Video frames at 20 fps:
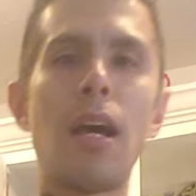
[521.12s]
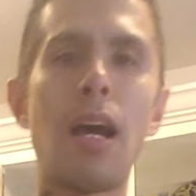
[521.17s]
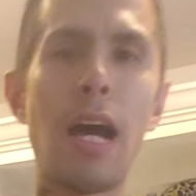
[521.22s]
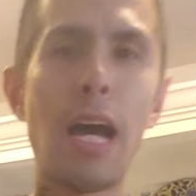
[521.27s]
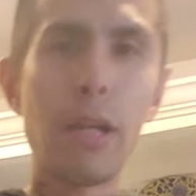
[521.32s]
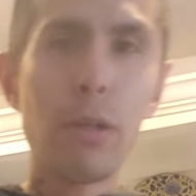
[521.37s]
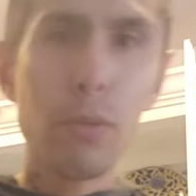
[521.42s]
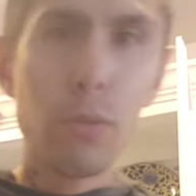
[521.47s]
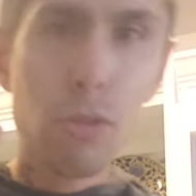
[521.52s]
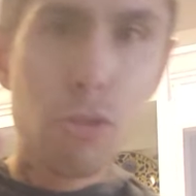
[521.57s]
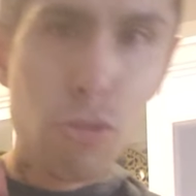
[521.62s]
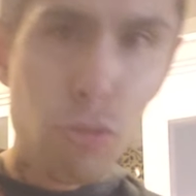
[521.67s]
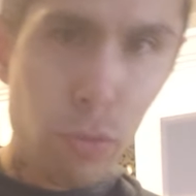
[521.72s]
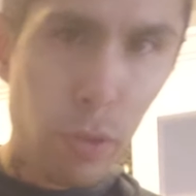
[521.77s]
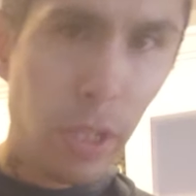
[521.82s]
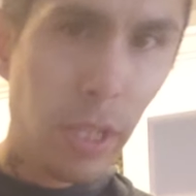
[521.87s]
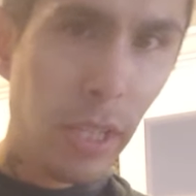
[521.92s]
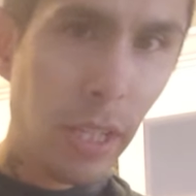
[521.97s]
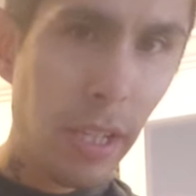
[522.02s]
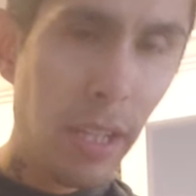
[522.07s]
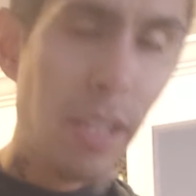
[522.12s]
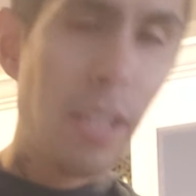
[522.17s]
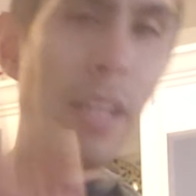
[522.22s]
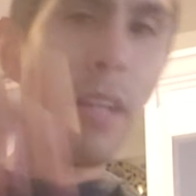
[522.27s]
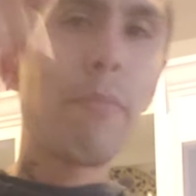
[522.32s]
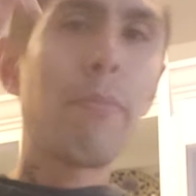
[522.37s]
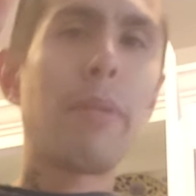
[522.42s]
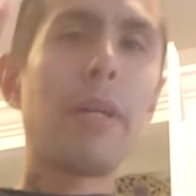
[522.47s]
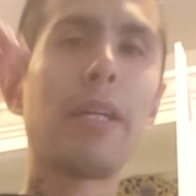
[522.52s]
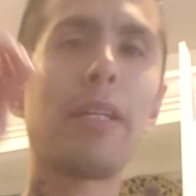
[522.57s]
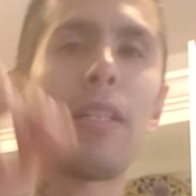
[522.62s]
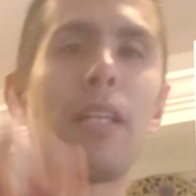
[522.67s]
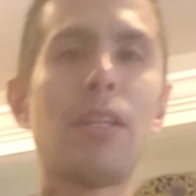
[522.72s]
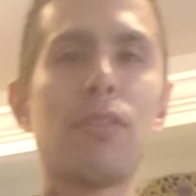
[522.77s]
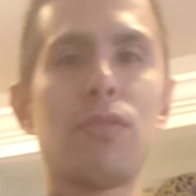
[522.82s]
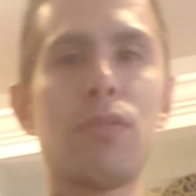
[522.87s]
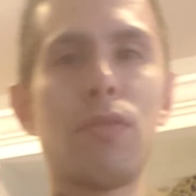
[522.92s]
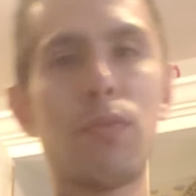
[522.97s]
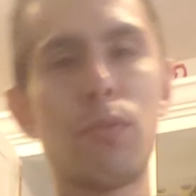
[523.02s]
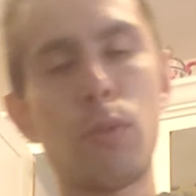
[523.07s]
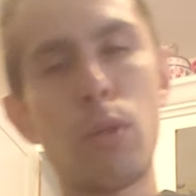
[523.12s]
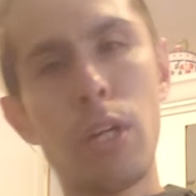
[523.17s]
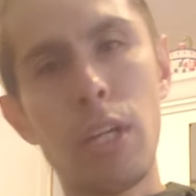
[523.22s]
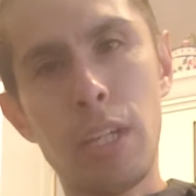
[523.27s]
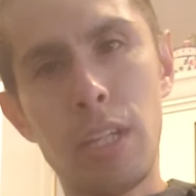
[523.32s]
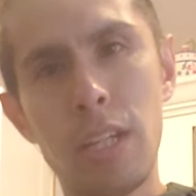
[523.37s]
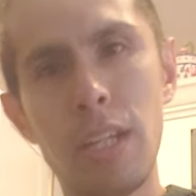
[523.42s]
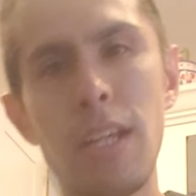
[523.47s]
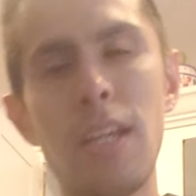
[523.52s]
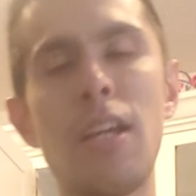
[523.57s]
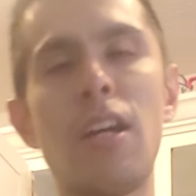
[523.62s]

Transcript: I don't drink my glass of wine